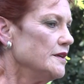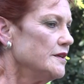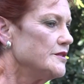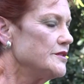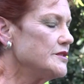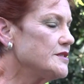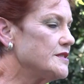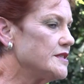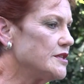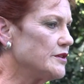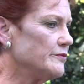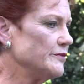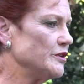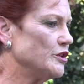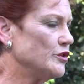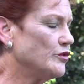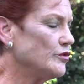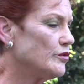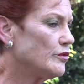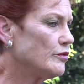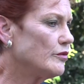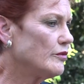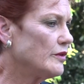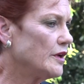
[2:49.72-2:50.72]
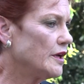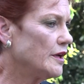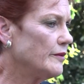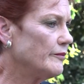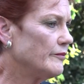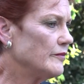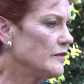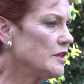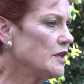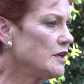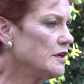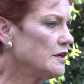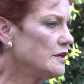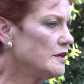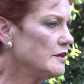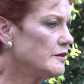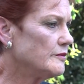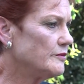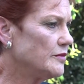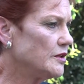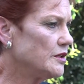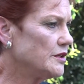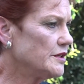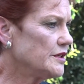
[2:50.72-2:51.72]
Just tell me your
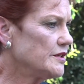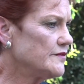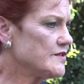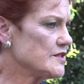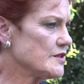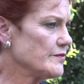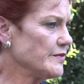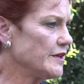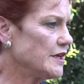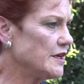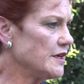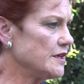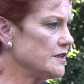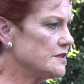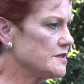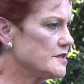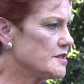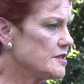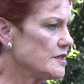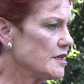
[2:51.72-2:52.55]
beliefs about